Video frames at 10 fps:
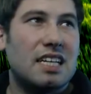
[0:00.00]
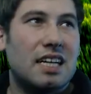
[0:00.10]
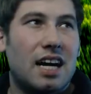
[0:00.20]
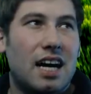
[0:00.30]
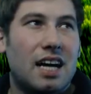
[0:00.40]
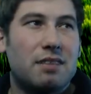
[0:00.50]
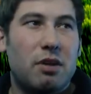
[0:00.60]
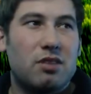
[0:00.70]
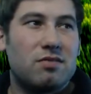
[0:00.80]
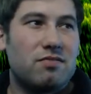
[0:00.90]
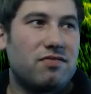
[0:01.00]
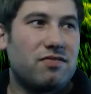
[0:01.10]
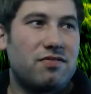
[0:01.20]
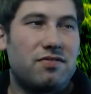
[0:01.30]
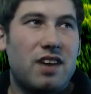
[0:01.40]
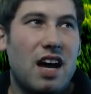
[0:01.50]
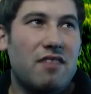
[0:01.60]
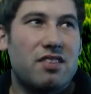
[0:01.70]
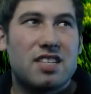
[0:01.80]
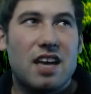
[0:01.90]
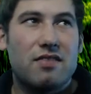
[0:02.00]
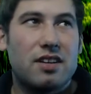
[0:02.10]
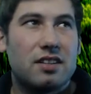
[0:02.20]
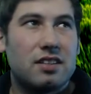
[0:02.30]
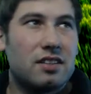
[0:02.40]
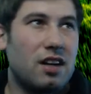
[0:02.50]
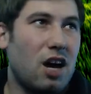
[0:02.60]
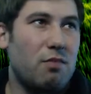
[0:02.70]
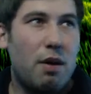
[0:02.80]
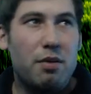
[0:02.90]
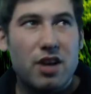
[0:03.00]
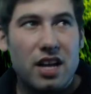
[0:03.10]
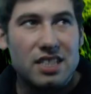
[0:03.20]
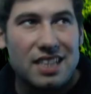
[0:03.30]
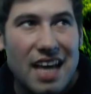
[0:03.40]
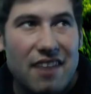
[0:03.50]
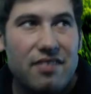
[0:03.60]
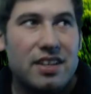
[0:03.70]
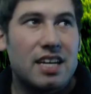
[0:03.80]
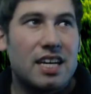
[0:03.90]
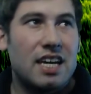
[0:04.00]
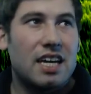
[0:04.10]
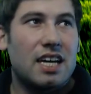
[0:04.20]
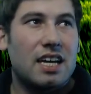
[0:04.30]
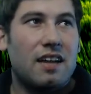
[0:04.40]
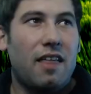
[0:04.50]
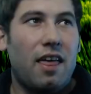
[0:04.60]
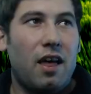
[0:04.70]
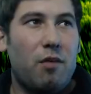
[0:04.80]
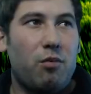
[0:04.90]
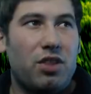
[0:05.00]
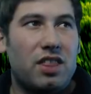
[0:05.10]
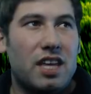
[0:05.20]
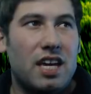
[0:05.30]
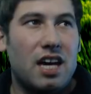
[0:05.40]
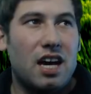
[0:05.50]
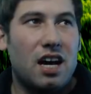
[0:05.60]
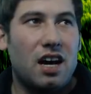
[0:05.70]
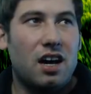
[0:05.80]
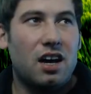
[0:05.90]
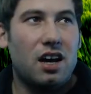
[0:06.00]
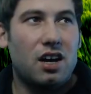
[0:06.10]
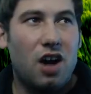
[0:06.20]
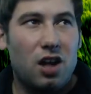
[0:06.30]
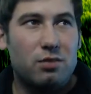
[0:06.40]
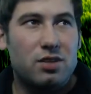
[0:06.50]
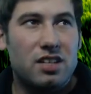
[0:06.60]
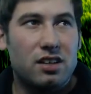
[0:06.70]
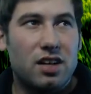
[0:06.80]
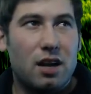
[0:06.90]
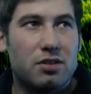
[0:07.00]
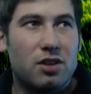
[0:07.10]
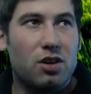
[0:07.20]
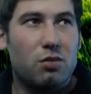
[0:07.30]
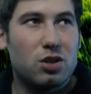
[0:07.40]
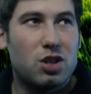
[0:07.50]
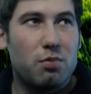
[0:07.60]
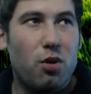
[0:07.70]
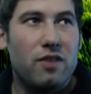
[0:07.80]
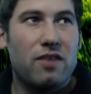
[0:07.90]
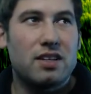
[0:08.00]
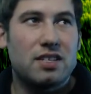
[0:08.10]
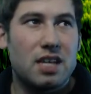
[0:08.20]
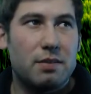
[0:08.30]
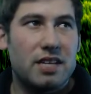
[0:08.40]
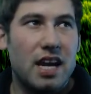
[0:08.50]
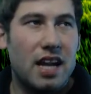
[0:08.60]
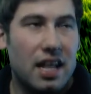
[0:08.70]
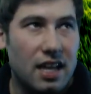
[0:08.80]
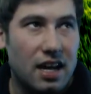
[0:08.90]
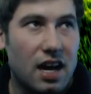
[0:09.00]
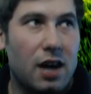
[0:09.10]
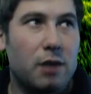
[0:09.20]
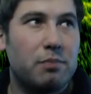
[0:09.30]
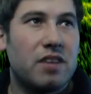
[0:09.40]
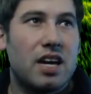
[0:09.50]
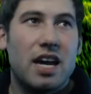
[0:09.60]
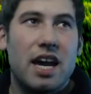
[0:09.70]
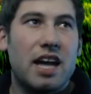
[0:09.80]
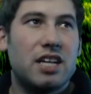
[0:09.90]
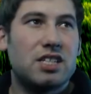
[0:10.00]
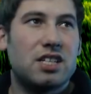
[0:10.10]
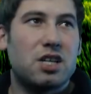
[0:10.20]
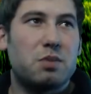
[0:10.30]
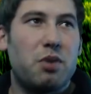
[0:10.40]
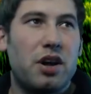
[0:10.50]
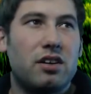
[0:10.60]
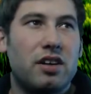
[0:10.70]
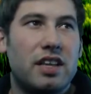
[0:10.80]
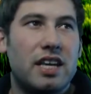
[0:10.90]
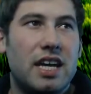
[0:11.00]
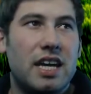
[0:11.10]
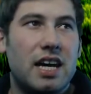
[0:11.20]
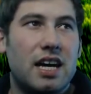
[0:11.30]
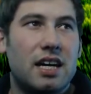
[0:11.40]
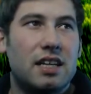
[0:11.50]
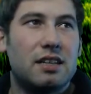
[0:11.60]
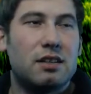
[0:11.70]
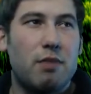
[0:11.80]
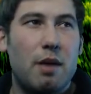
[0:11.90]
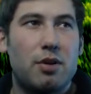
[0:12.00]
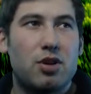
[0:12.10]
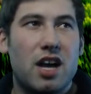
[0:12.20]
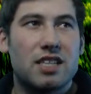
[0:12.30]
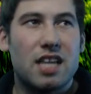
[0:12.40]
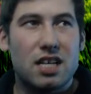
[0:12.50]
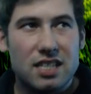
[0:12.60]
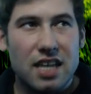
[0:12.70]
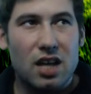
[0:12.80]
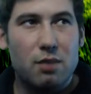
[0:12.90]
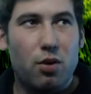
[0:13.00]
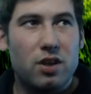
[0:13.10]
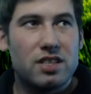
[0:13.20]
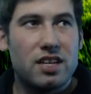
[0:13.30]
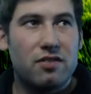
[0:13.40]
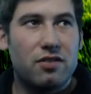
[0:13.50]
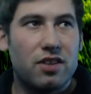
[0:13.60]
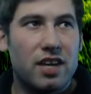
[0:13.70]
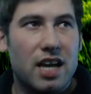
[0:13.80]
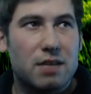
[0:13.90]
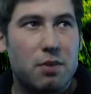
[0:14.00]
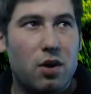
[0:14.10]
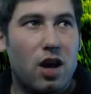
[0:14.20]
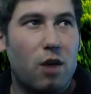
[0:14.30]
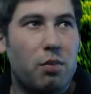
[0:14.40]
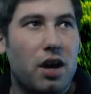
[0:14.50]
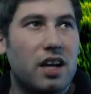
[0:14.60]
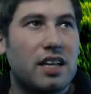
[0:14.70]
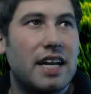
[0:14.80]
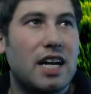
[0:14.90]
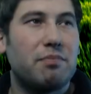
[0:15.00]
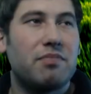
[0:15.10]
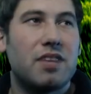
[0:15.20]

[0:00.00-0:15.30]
5 to 7 baby drags left. With the golem still up, so most of the point defense is going to be taken at that golem, and he's just going to sprinkle in the baby drag. It's got a skelly poison there for the expo to help clean up,